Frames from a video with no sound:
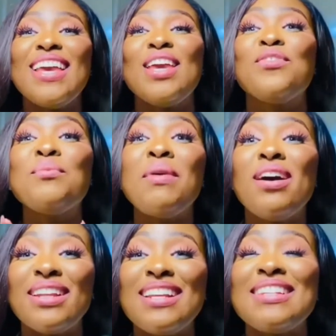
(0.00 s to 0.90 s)
if a
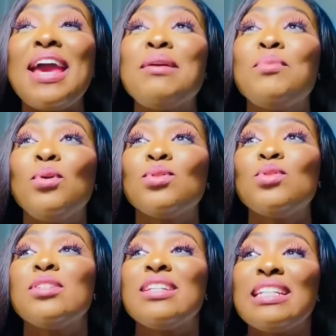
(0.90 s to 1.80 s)
man is able
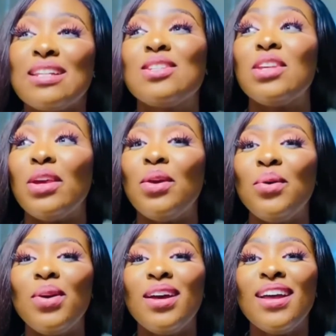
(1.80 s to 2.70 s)
to suggest to
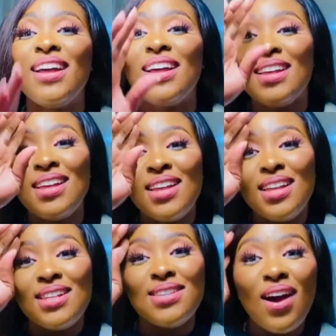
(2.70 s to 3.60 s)
you
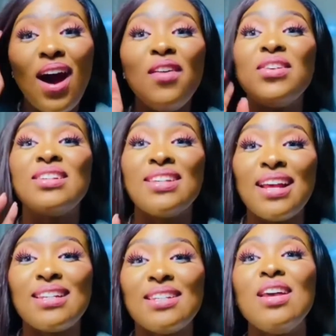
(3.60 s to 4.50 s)
to have a
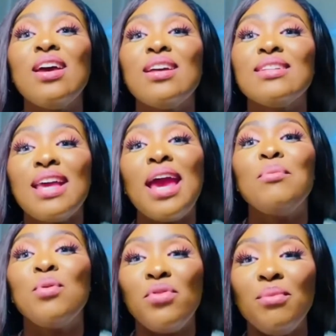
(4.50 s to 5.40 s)
sex tape
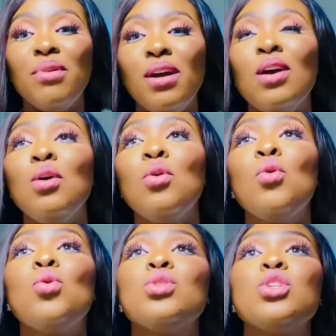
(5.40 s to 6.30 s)
with him
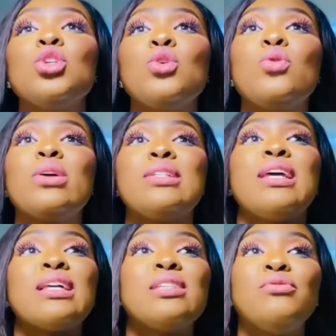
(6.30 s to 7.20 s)
or to do a
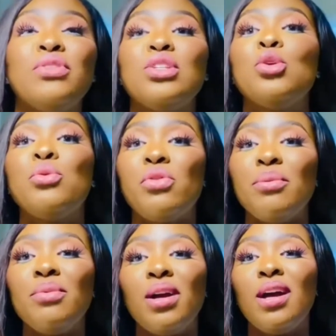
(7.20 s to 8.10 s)
sex video with
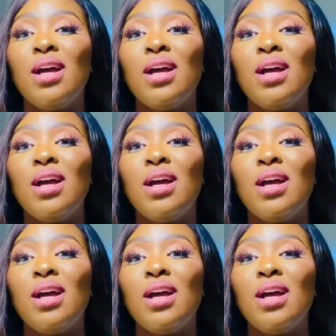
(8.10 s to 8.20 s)
him,